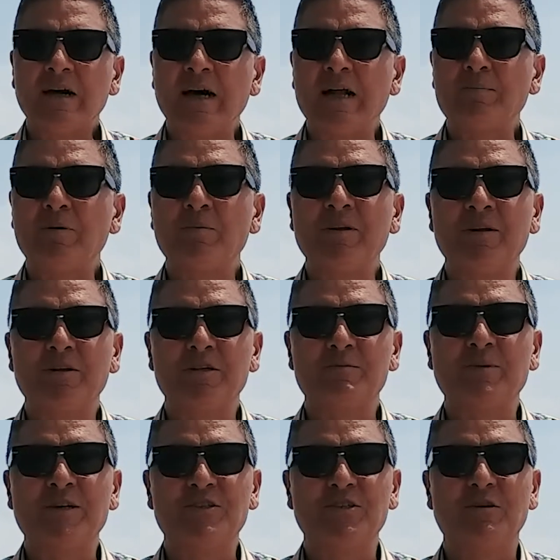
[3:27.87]
probably lose
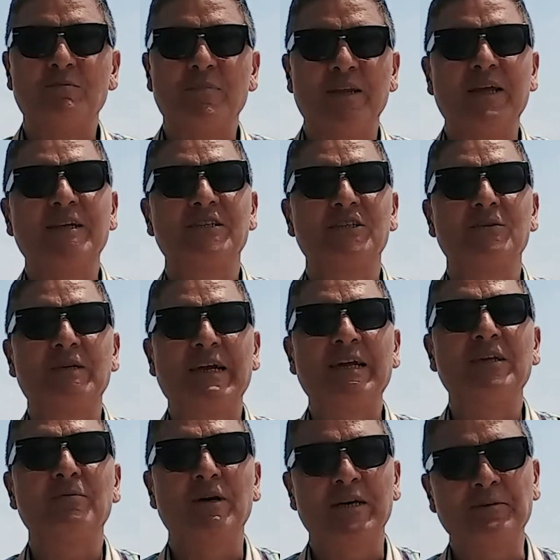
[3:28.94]
my job, but let's do it
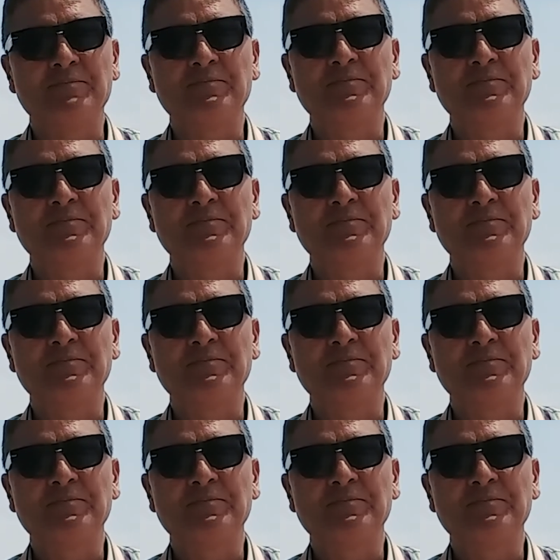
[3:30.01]
anyway."